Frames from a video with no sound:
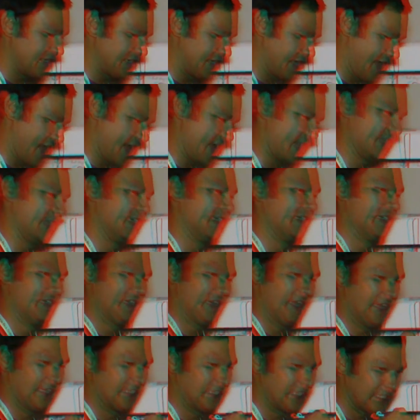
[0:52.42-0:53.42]
these in
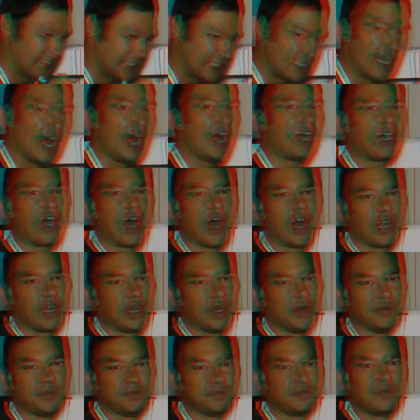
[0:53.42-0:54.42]
and just tug
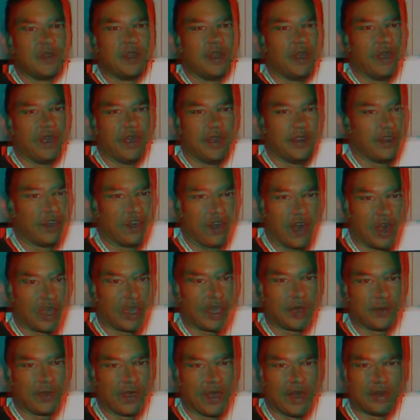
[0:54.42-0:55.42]
on them and they're
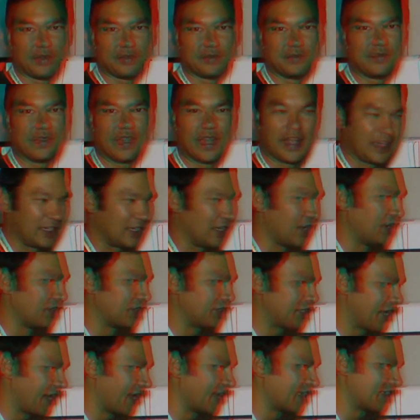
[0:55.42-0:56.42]
not coming out. Like
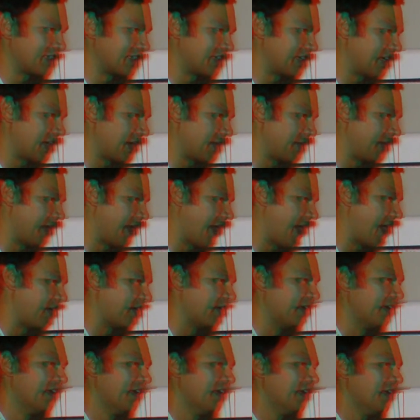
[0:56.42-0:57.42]
no chance they're coming
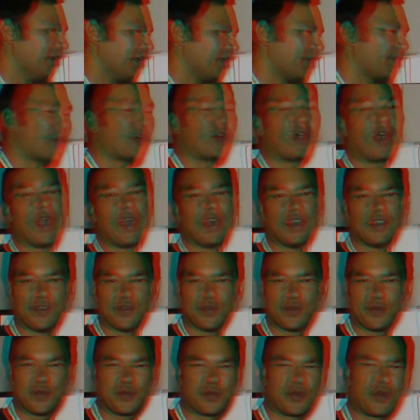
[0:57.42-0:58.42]
out. Perfect. For
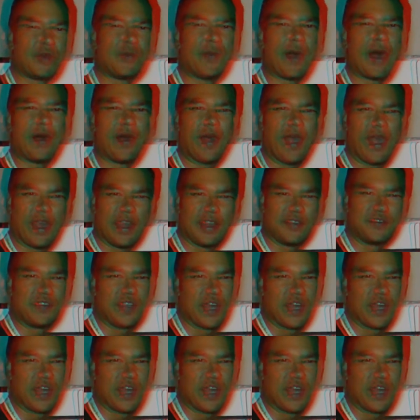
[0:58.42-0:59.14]
eight of for about eight